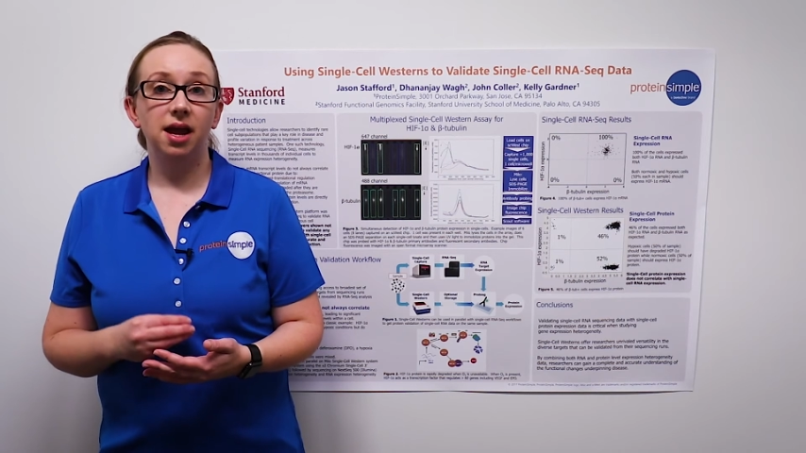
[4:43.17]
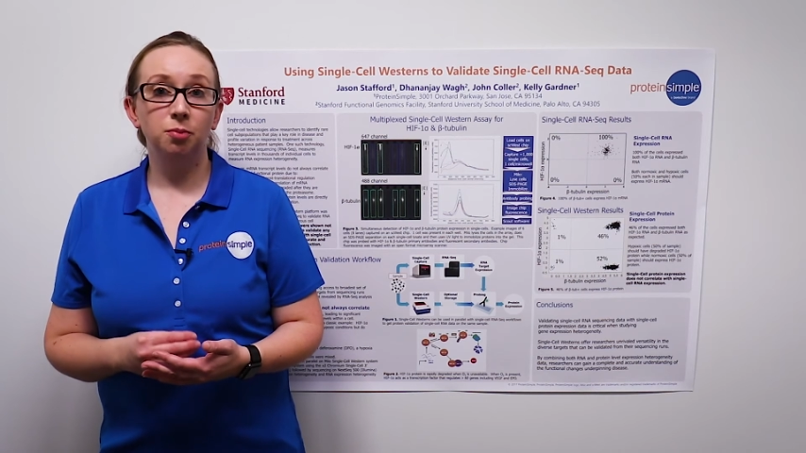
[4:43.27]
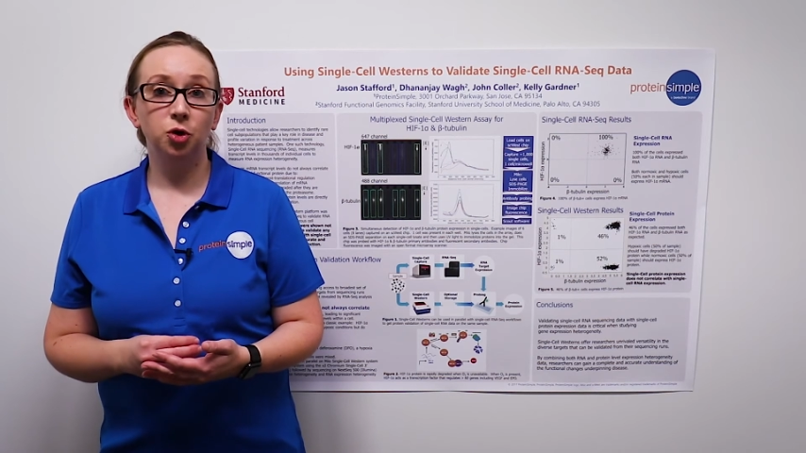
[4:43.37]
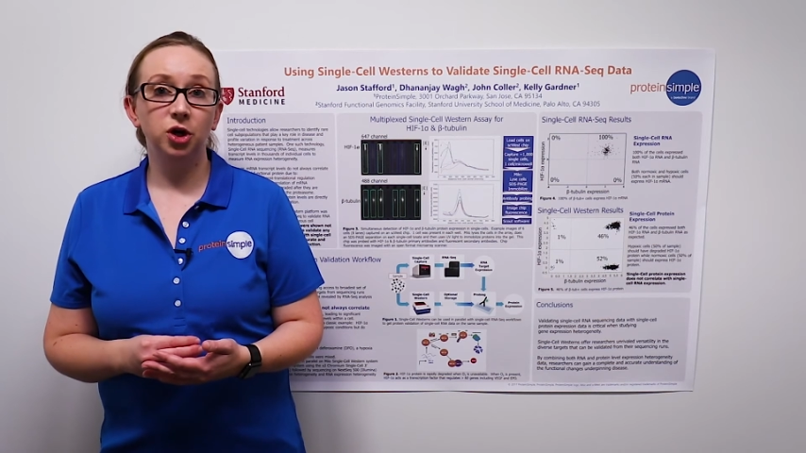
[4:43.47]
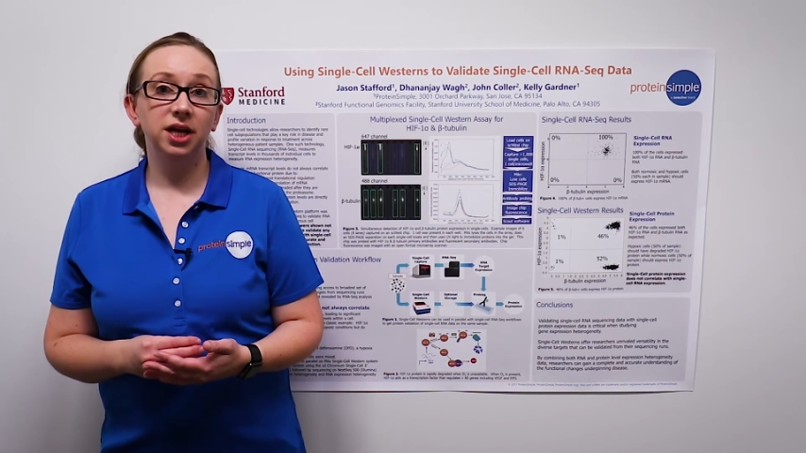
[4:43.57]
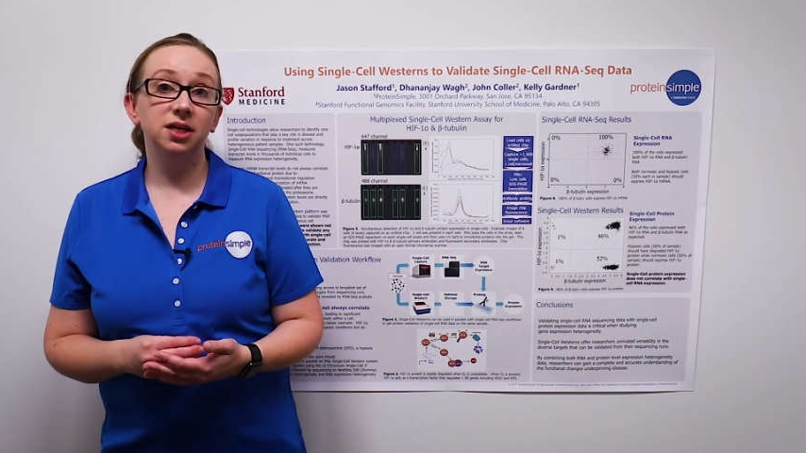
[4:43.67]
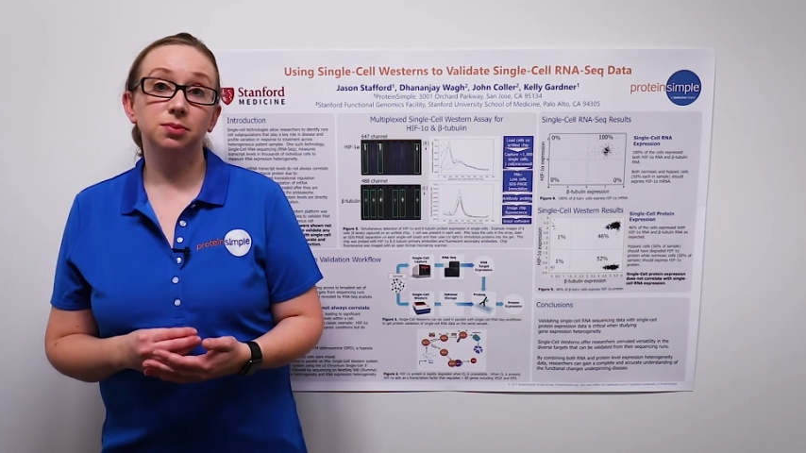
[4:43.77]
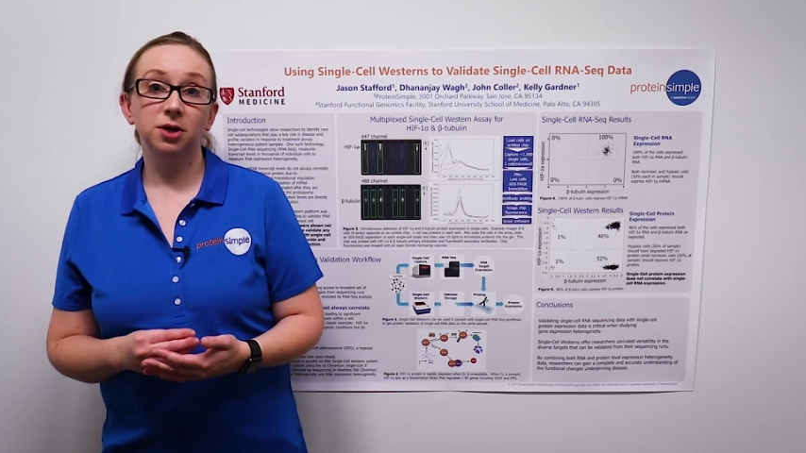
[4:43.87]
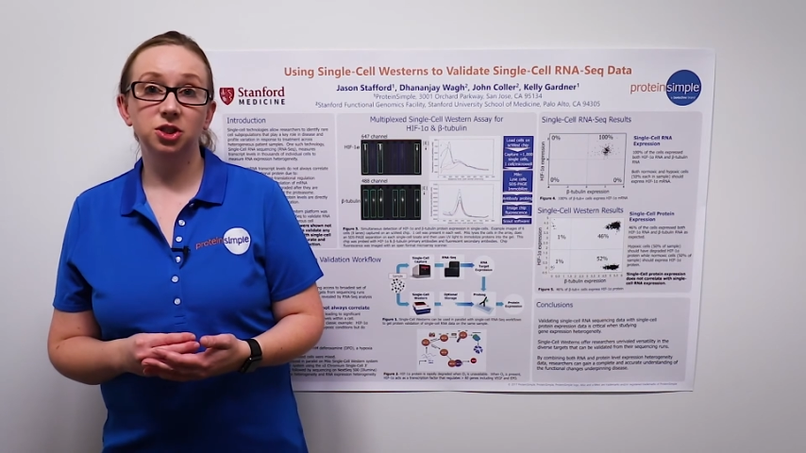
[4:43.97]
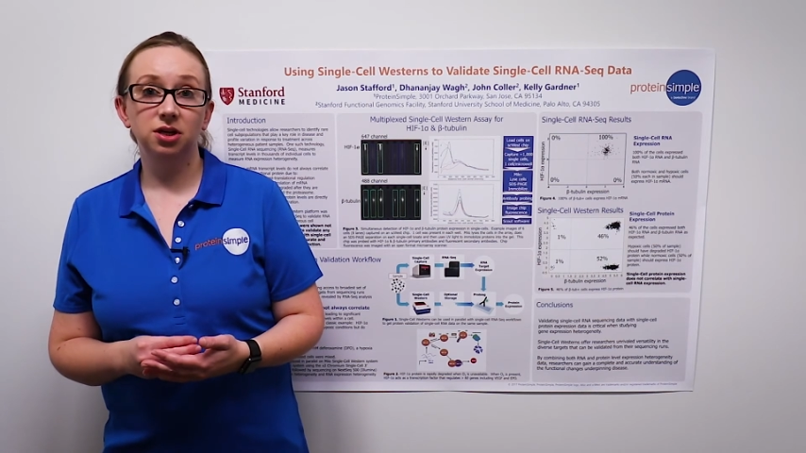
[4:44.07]
mRNA
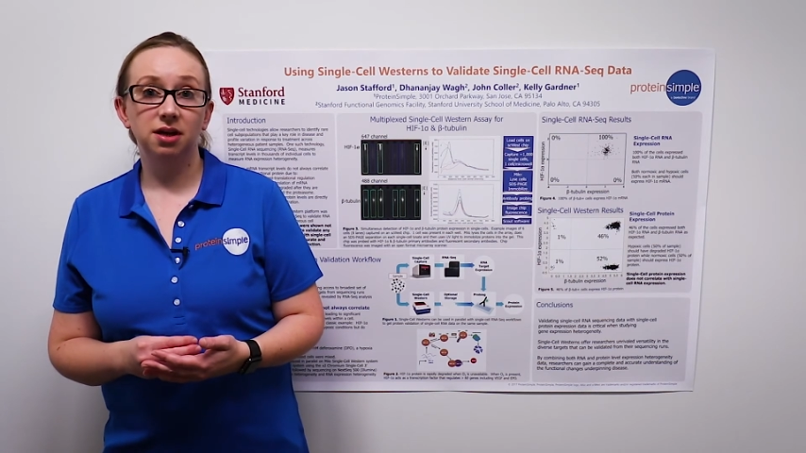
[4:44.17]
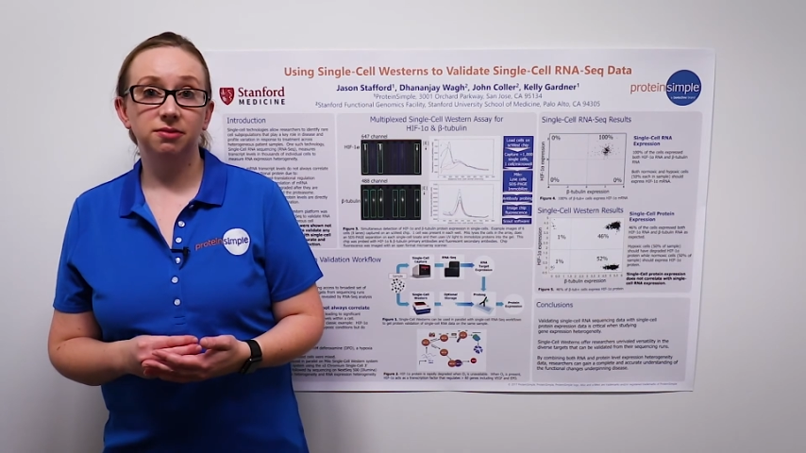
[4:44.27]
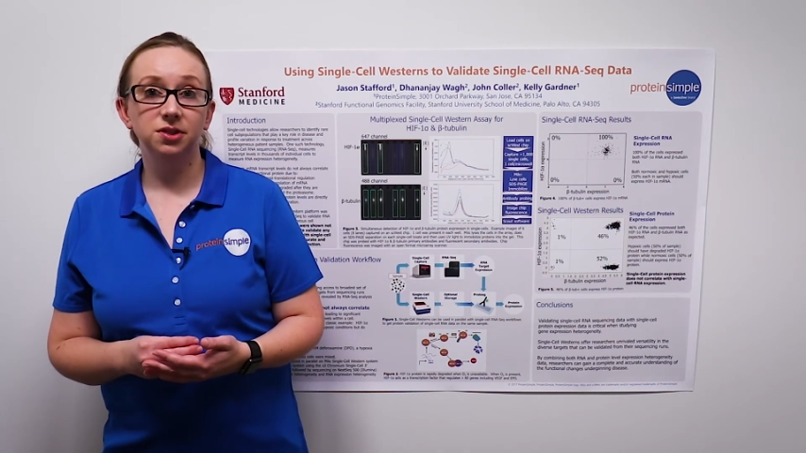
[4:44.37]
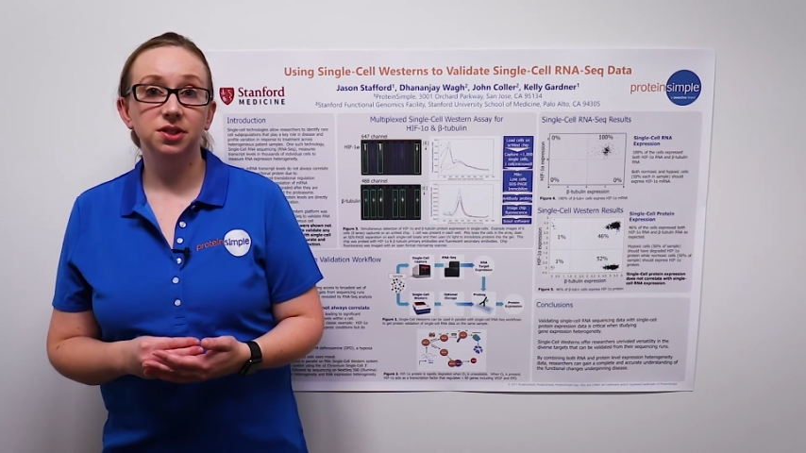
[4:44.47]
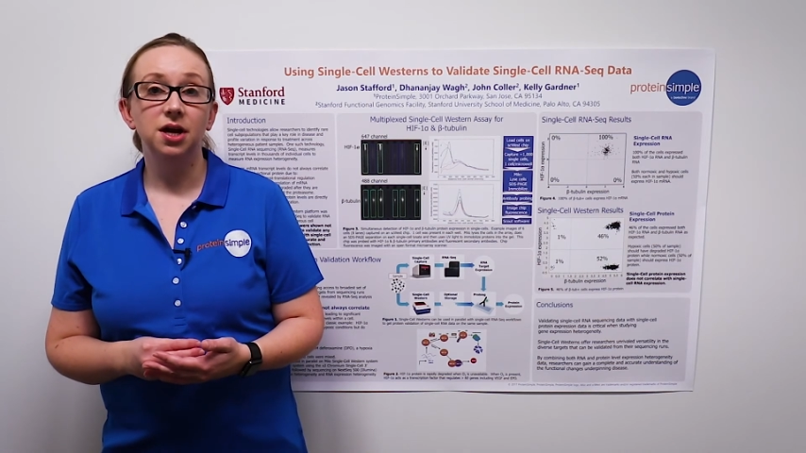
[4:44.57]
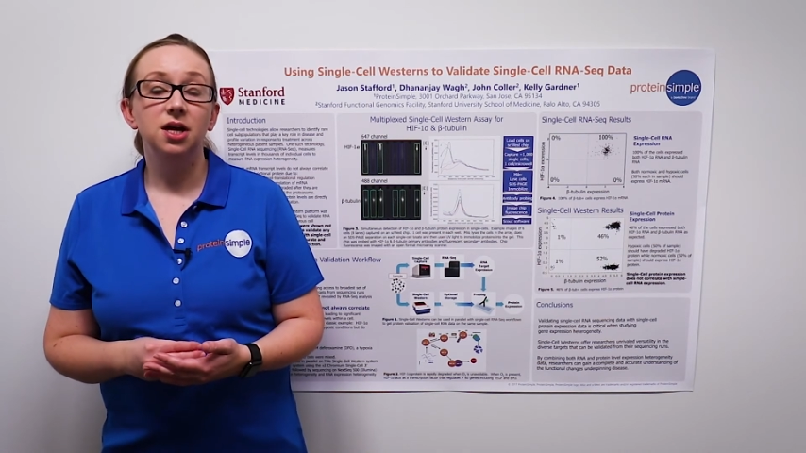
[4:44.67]
expression levels